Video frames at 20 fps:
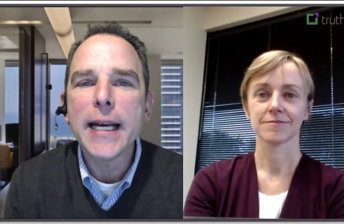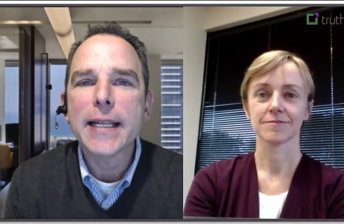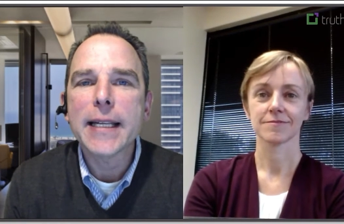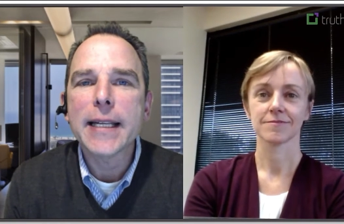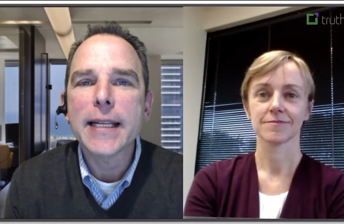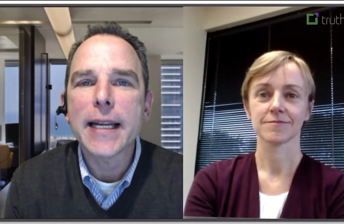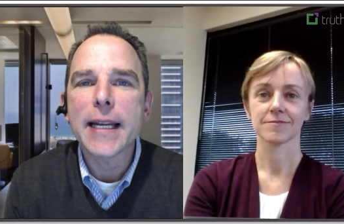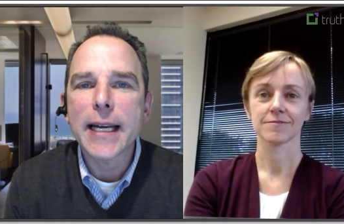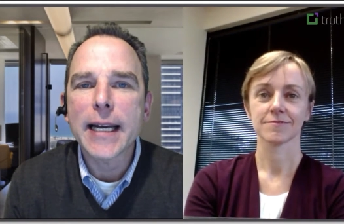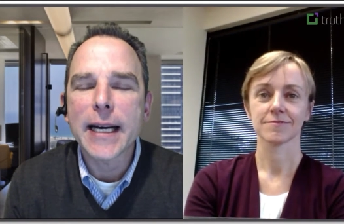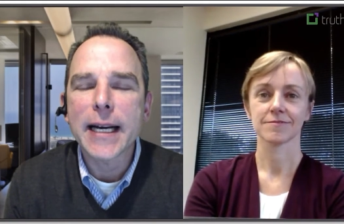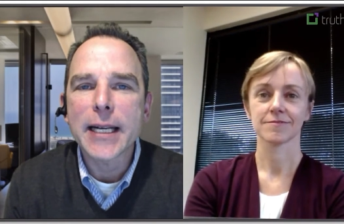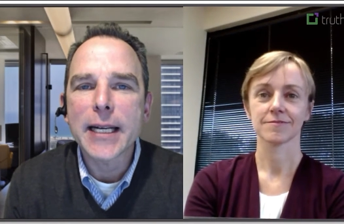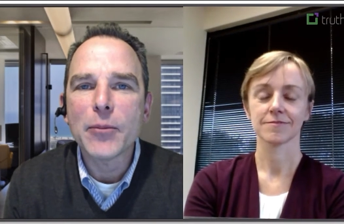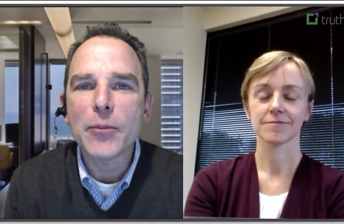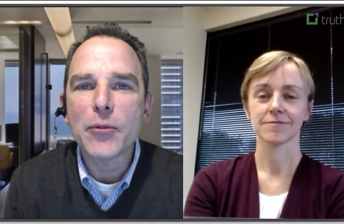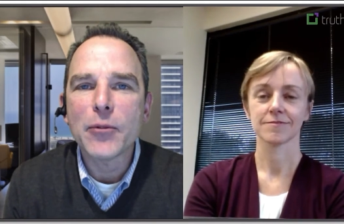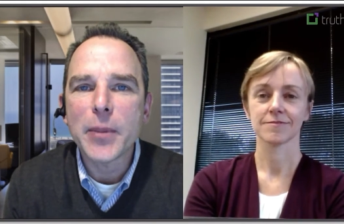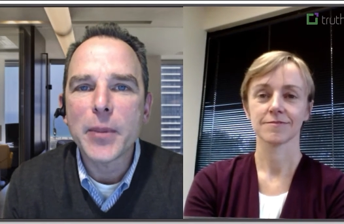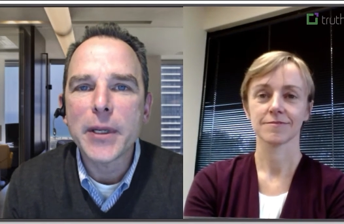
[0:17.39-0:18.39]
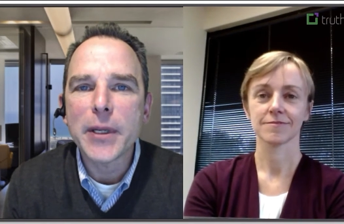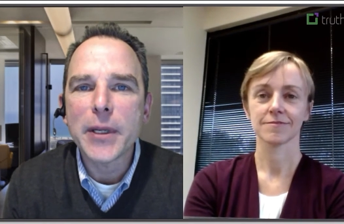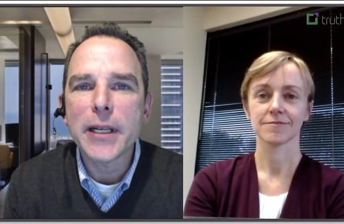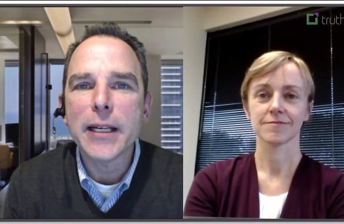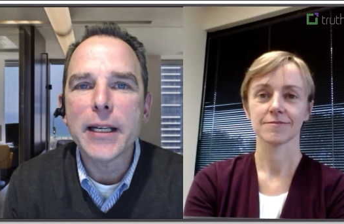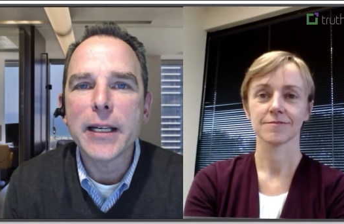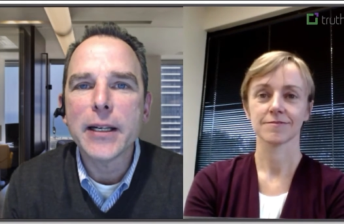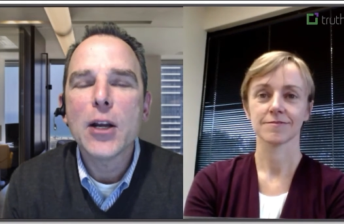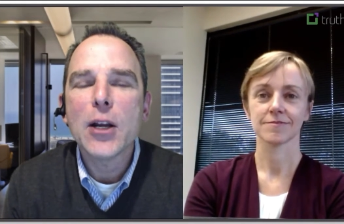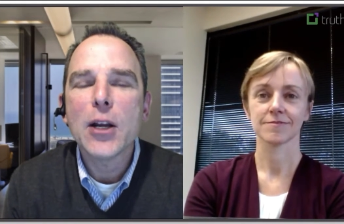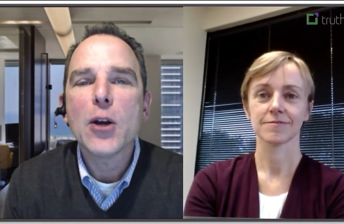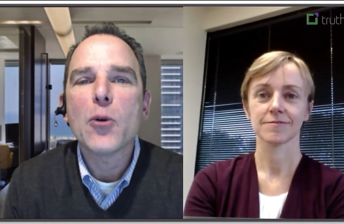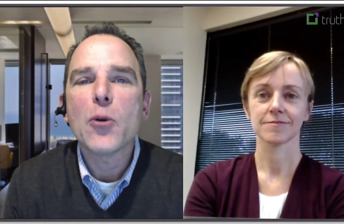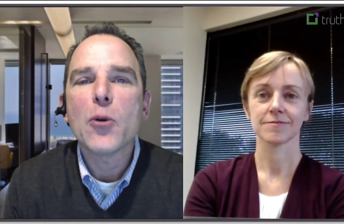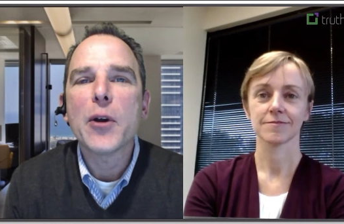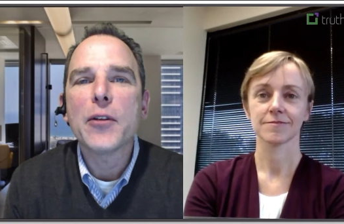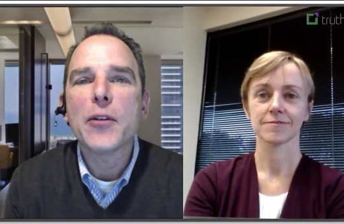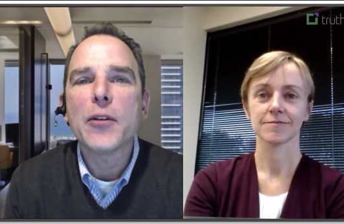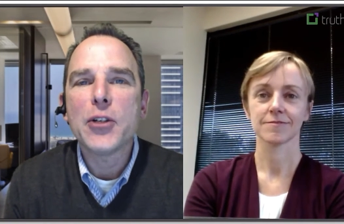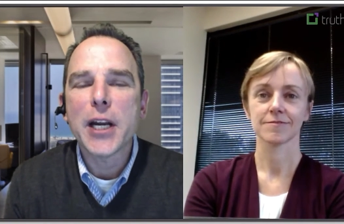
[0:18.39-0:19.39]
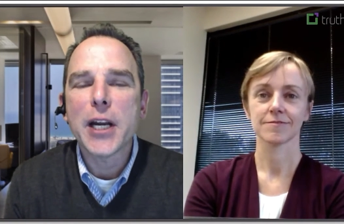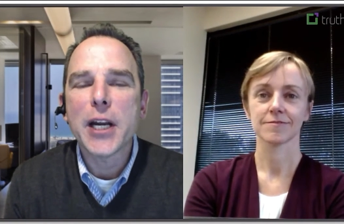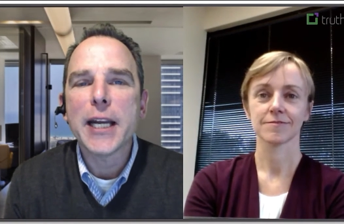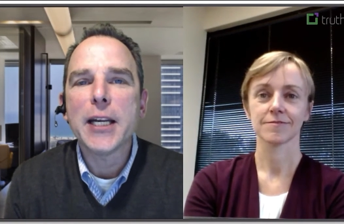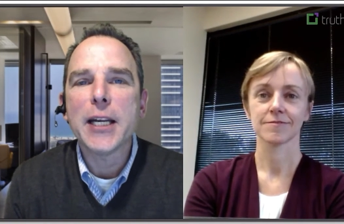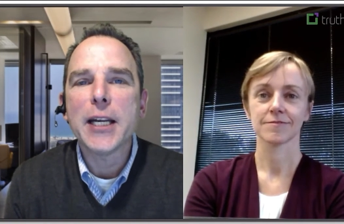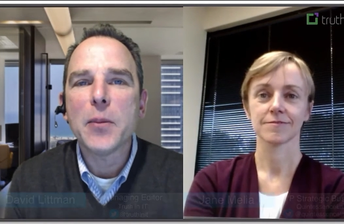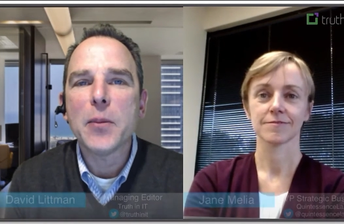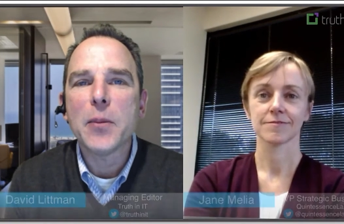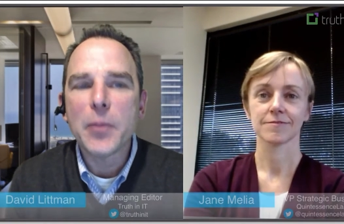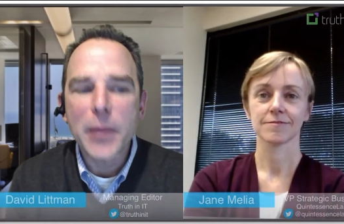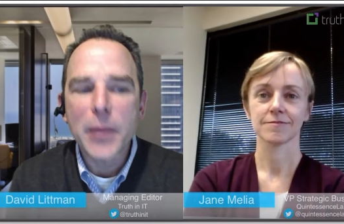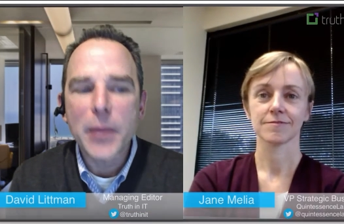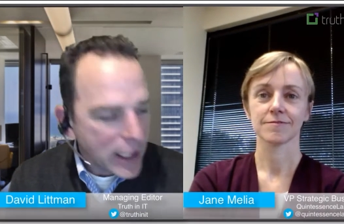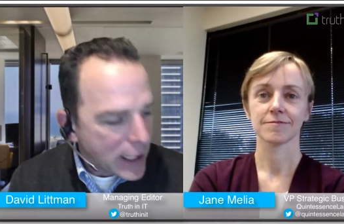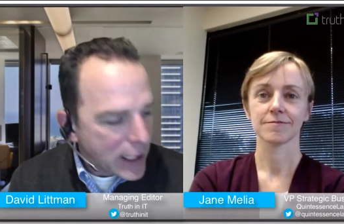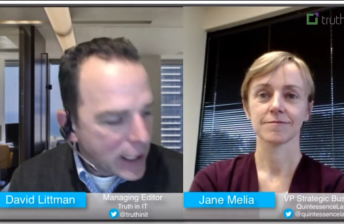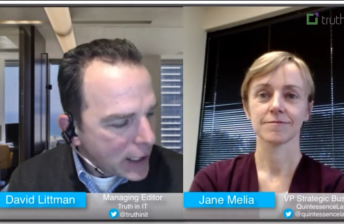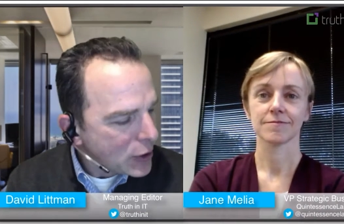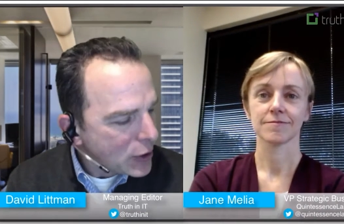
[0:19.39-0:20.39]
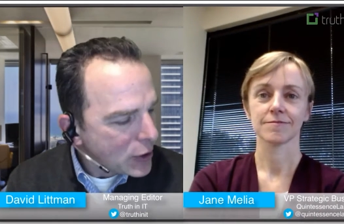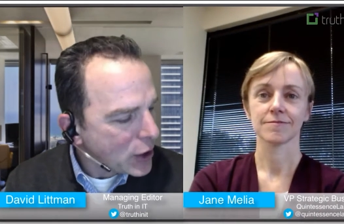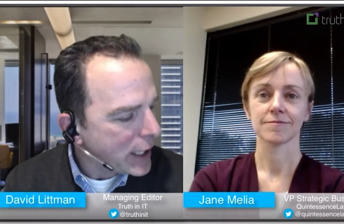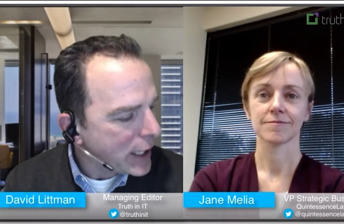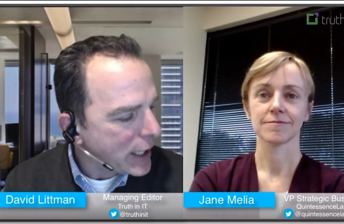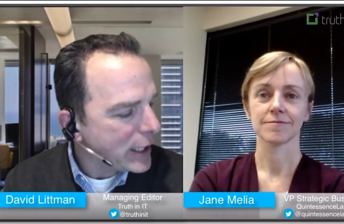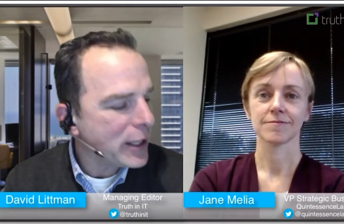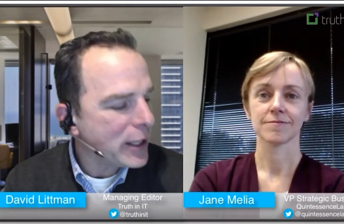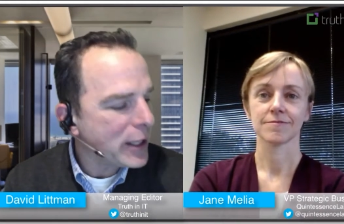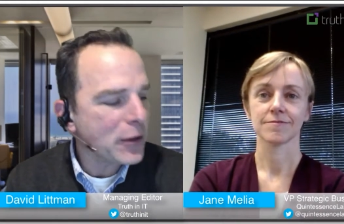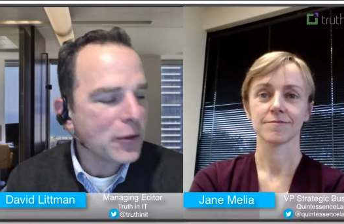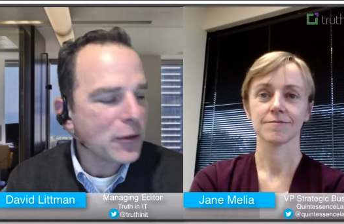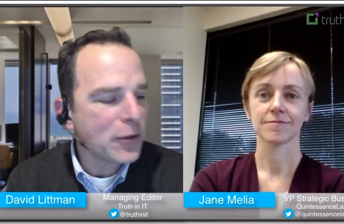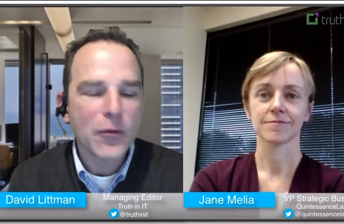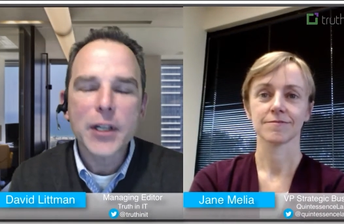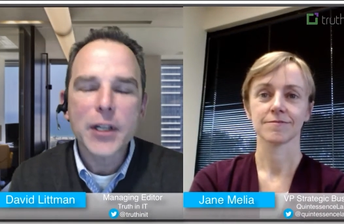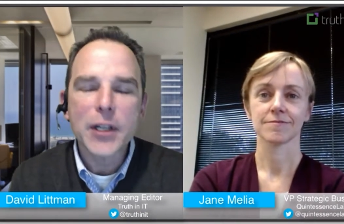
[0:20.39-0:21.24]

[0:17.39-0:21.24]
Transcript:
Speaker 1: Today I am speaking with Jane Melia. Jane is